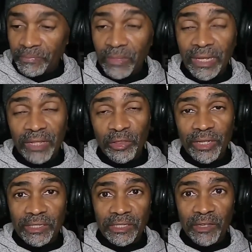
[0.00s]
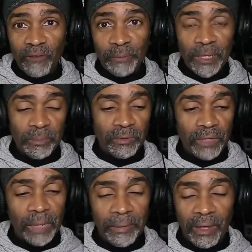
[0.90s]
And I think there's enough people
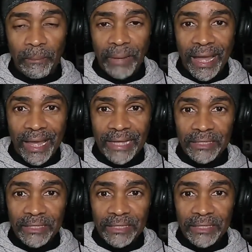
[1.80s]
coming up behind